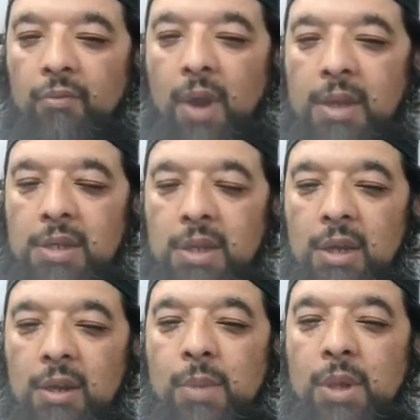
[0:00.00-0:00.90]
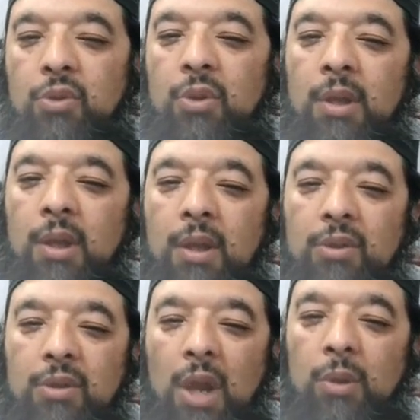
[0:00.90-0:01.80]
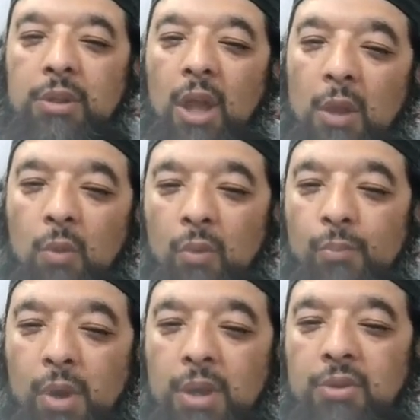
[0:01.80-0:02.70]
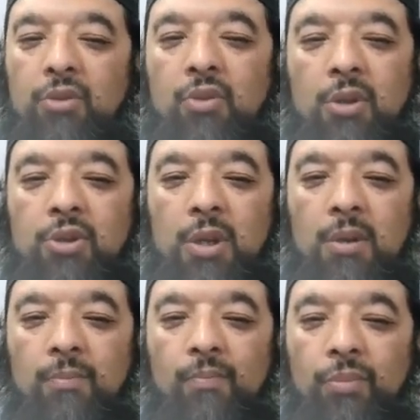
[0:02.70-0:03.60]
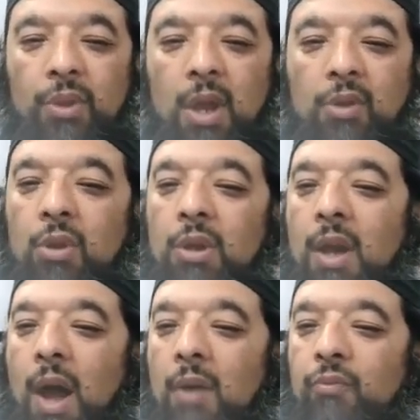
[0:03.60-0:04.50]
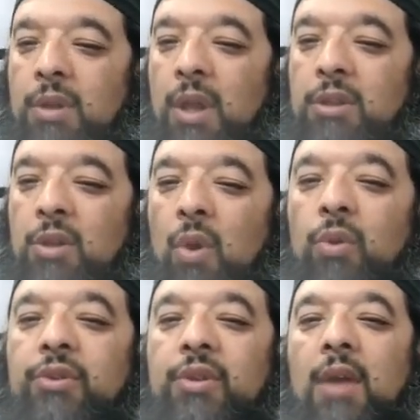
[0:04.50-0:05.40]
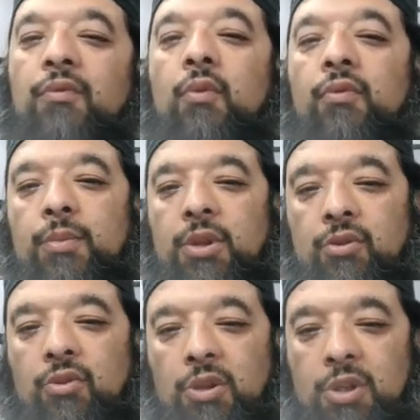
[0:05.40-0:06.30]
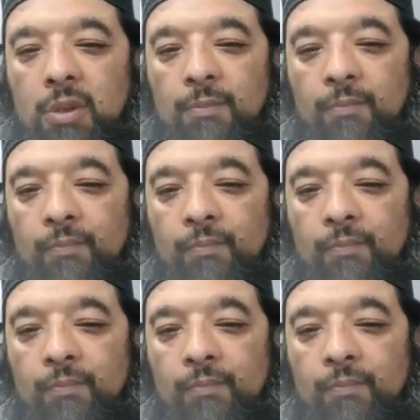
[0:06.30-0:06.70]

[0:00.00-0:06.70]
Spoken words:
Right? But Surah Al-Isra will tell you what will bring destruction, and Surah Al-Kahf will tell you what will save you from destruction.